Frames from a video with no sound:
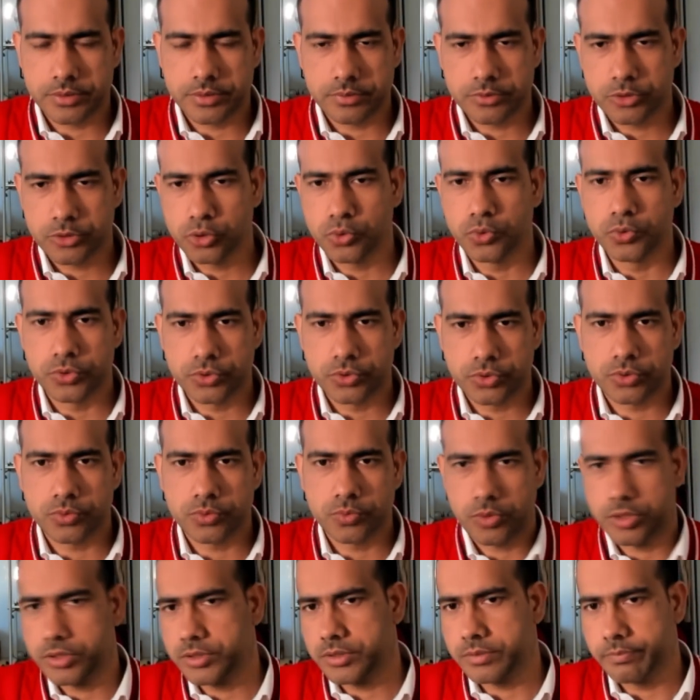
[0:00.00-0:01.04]
choose
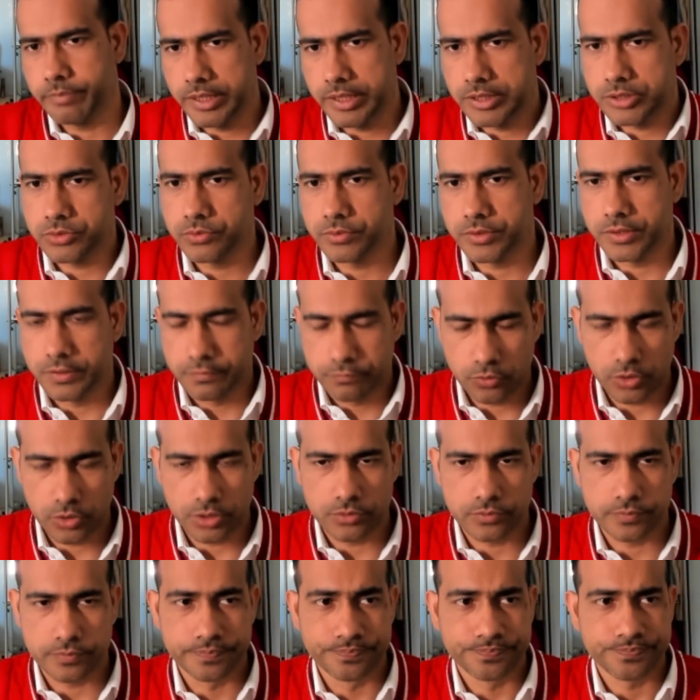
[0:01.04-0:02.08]
what's best suited for you.